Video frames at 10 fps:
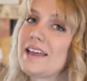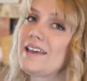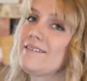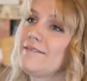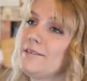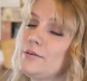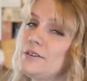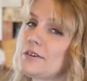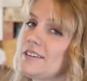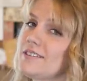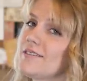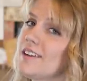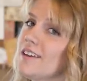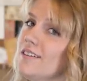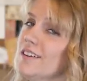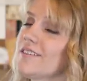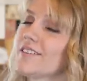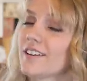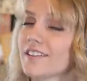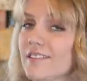if you enjoyed this video, give
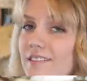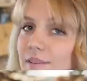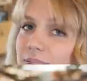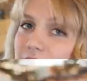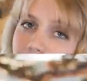it a thumbs